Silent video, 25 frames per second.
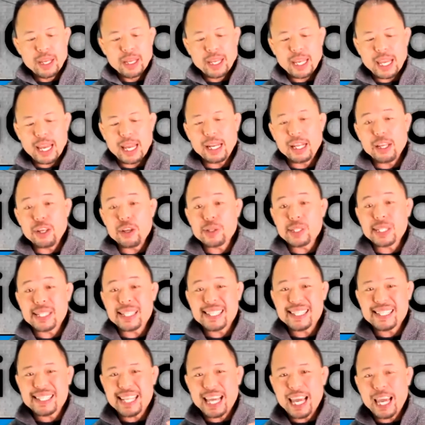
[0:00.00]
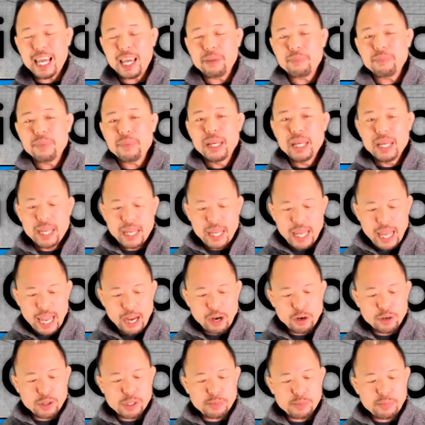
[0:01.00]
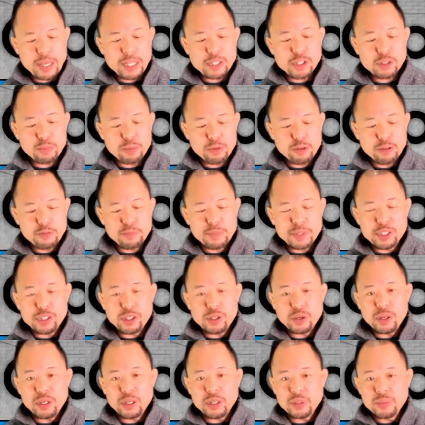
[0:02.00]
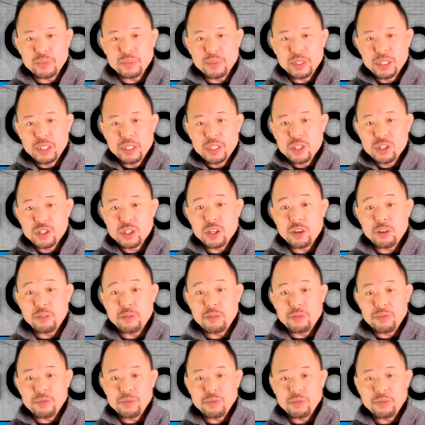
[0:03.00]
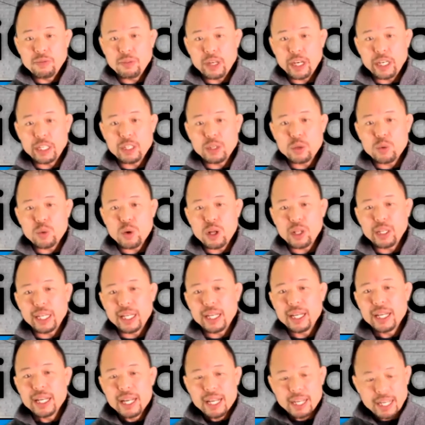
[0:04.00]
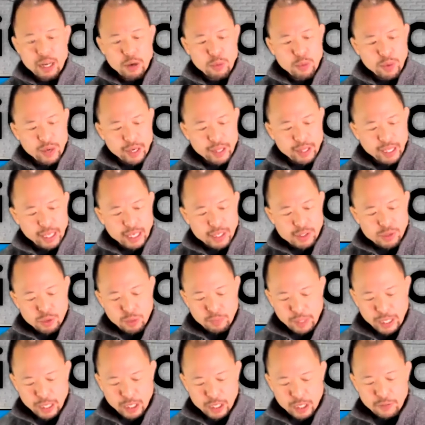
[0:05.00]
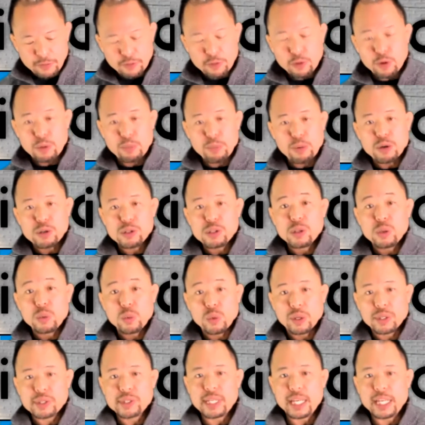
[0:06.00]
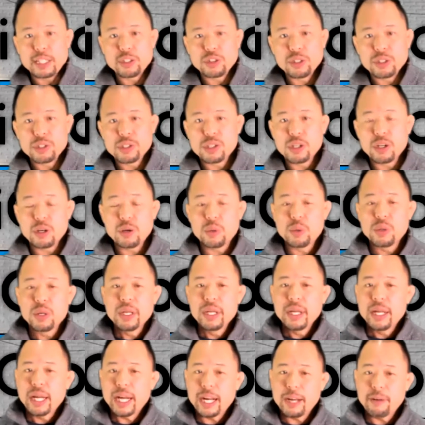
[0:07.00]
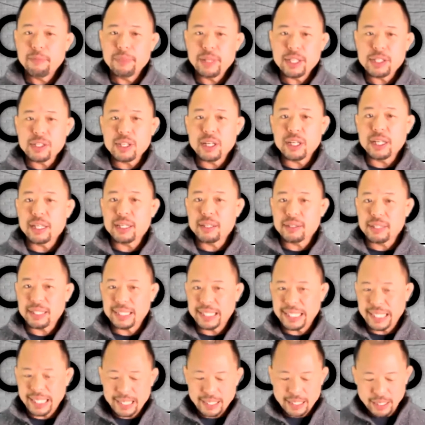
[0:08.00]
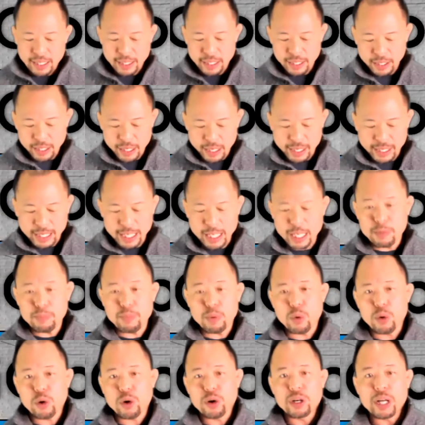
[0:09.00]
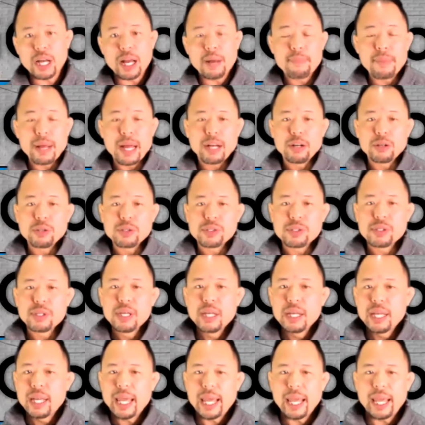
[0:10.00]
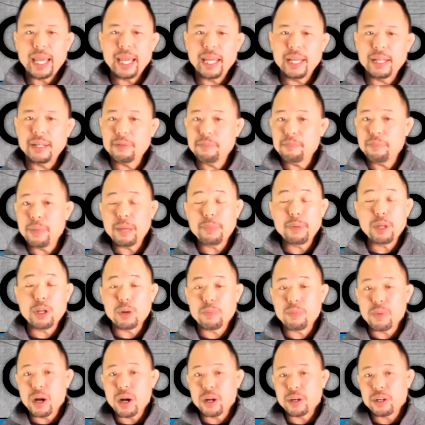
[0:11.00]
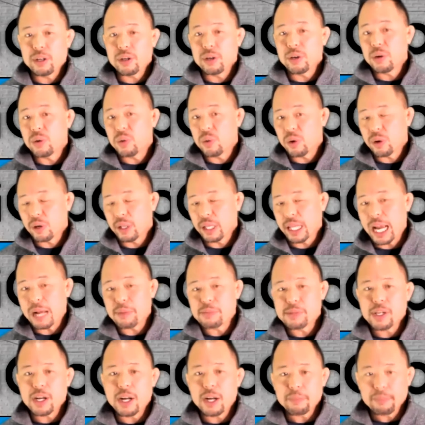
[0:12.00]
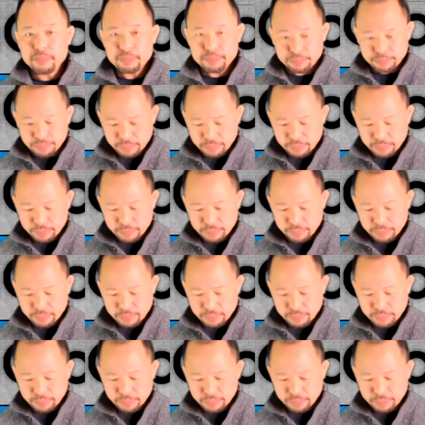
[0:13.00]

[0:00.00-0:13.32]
Again, it uses the same aerospace approved material, so very good quality. Now, one of these would be good for a personal workstation. So this could clean a keyboard, a mouse, and maybe your monitor or a laptop.